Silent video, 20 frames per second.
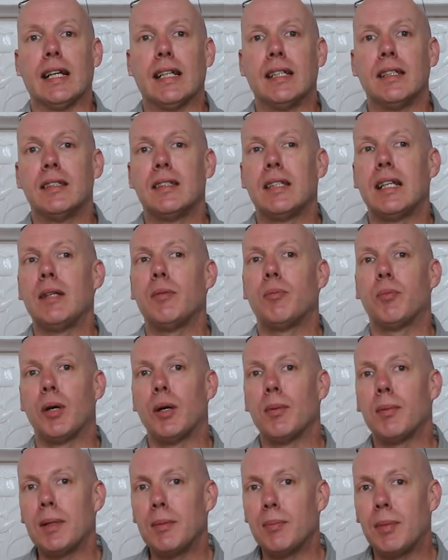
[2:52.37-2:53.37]
And indeed,
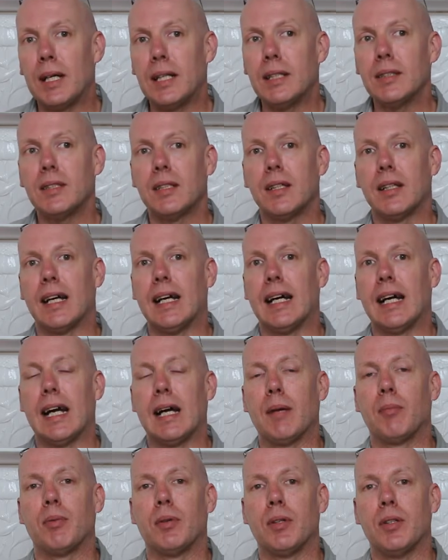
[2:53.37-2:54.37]
probably part of that
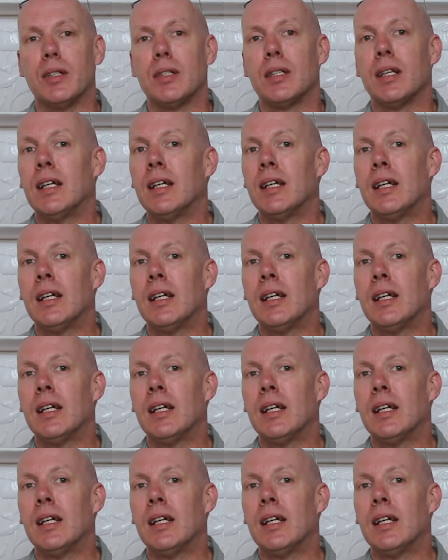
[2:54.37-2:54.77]
happened